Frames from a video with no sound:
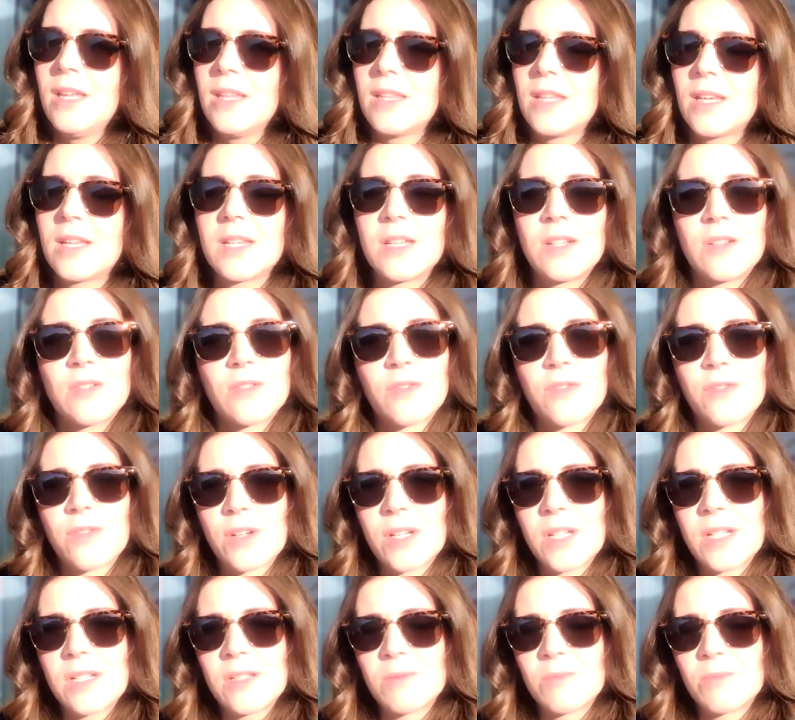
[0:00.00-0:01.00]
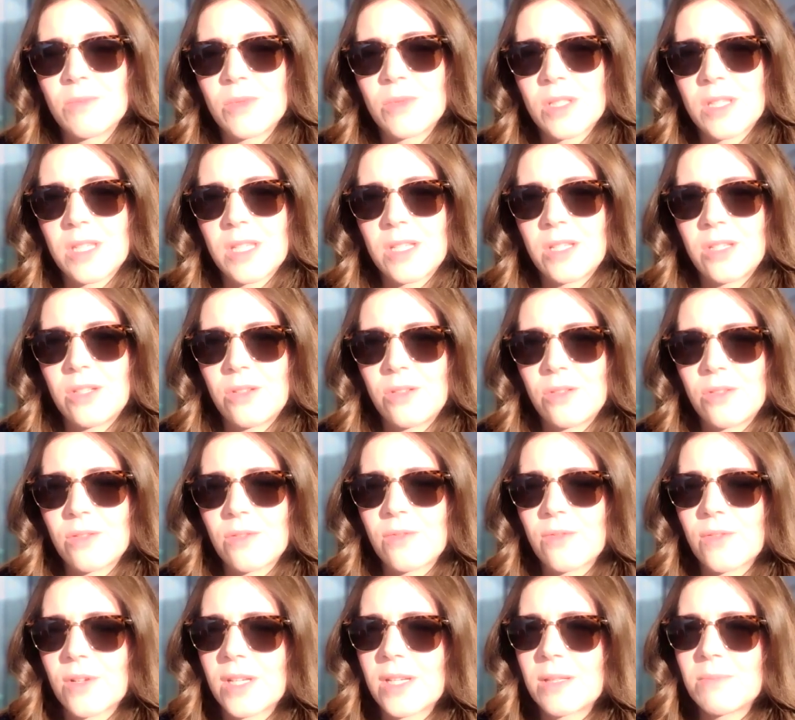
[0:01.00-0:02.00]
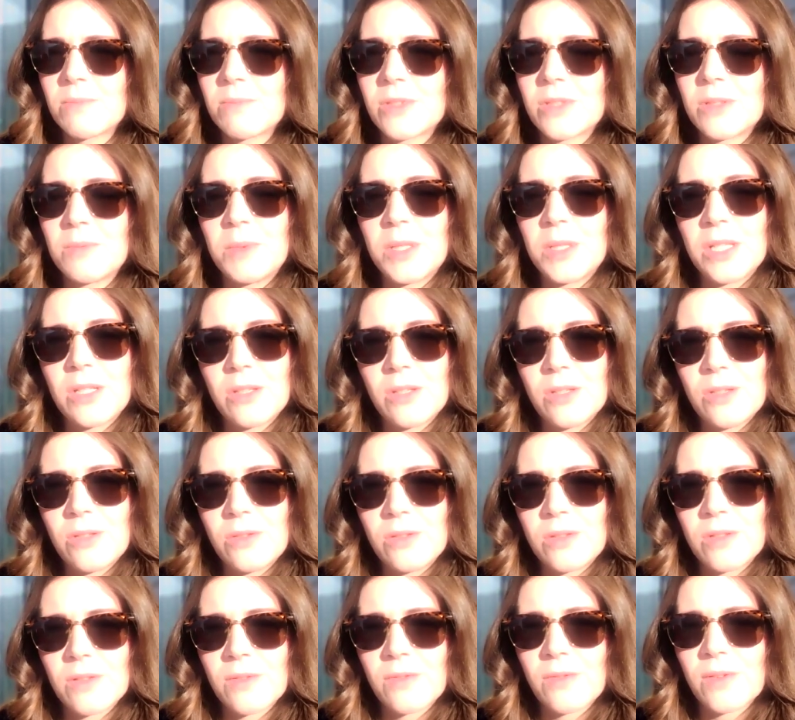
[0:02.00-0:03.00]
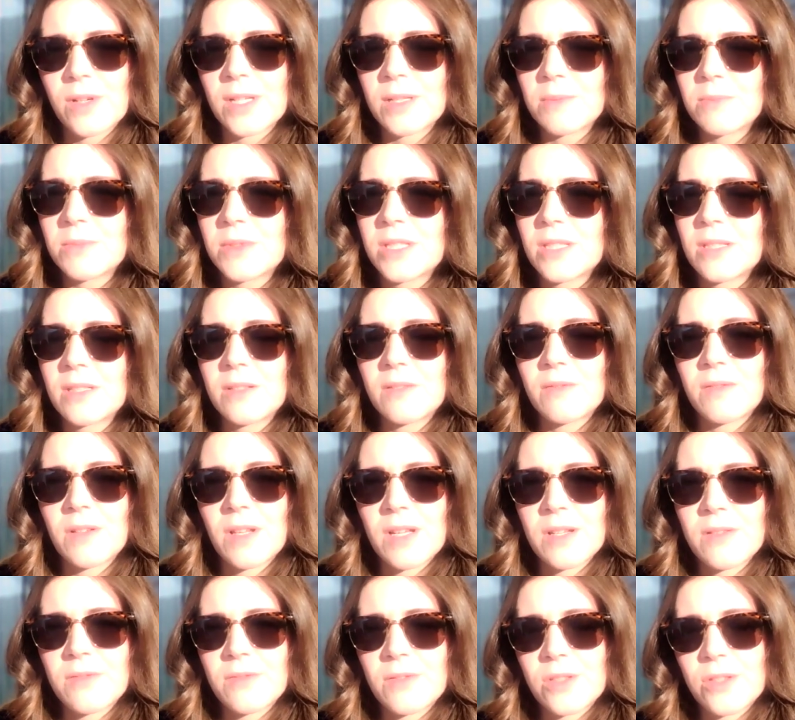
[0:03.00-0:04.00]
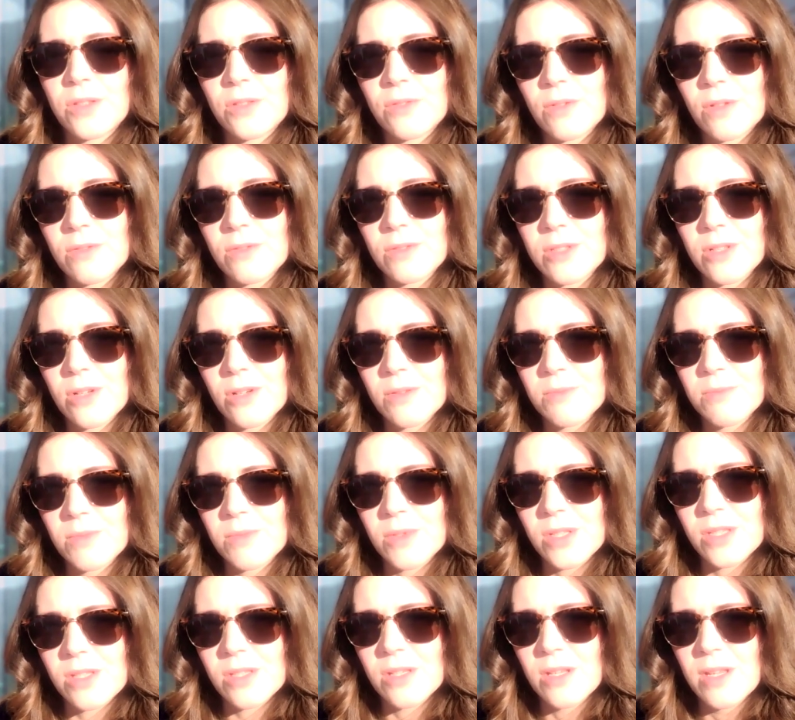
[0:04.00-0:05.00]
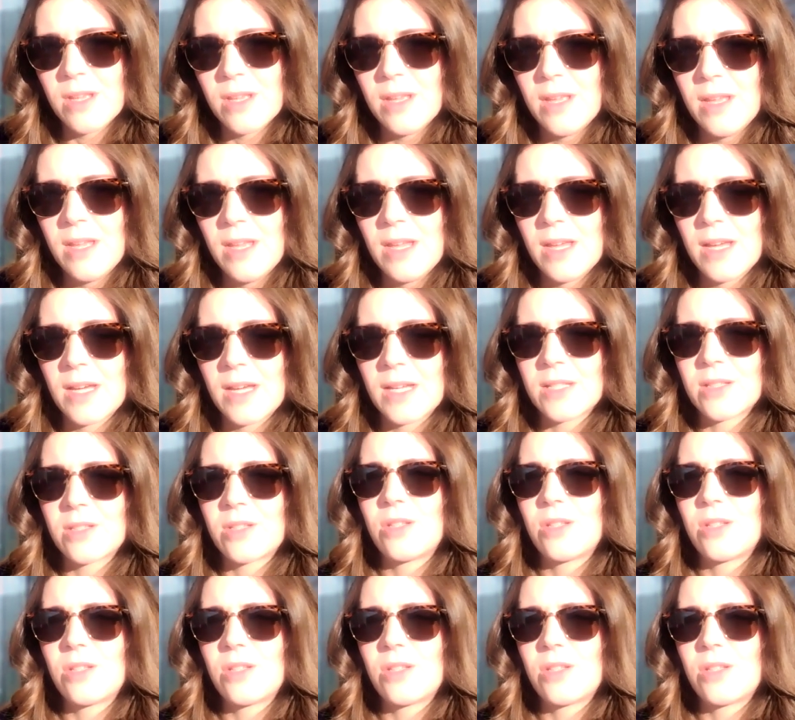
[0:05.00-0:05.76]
that inner freedom within you, the freedom to be you, the freedom to live life on your own terms, and